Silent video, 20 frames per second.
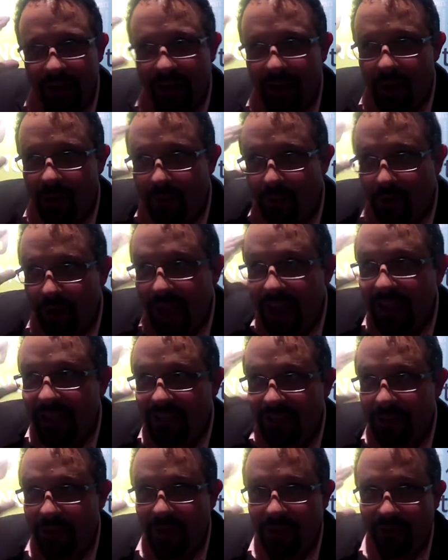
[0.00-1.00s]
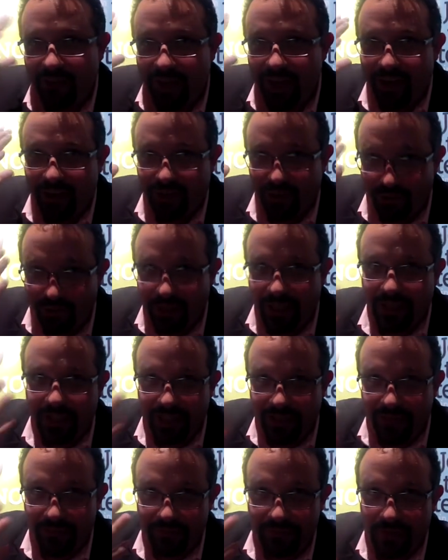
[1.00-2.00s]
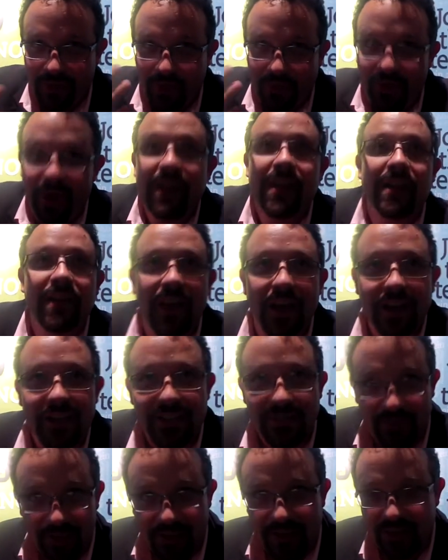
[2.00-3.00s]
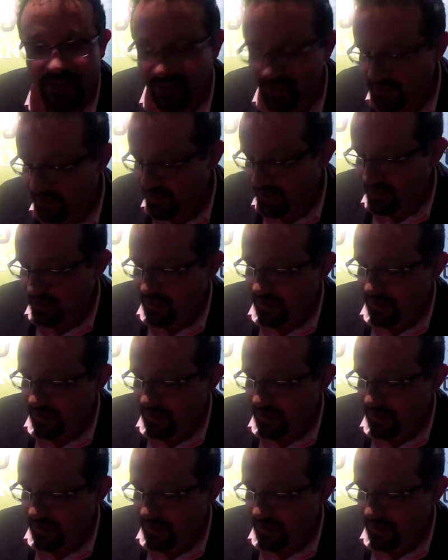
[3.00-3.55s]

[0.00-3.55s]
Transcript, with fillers: our brains have been created to really you know recognize faces.